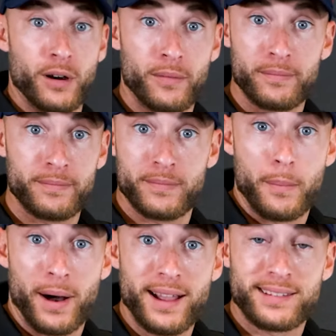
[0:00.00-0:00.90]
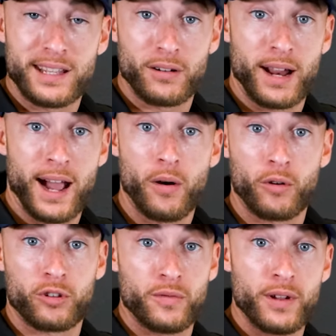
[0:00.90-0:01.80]
you know, a bystander out
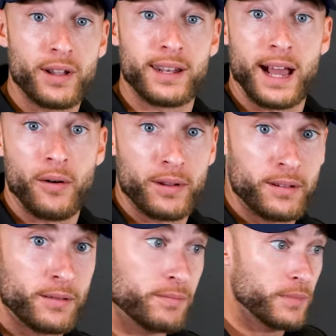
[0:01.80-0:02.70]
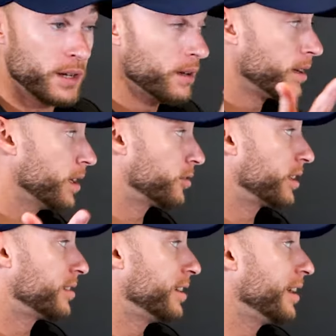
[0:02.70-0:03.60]
or a civilian out, and you're, you know,
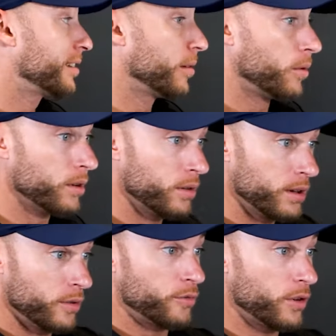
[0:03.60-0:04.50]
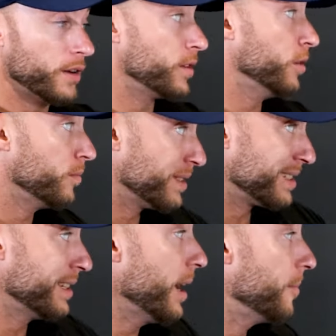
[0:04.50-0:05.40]
seeing someone in front of you,
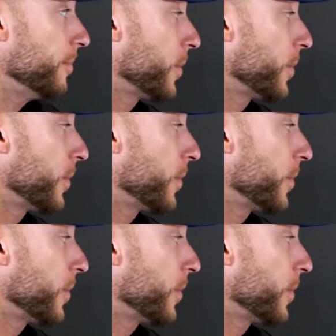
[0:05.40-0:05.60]
this is it.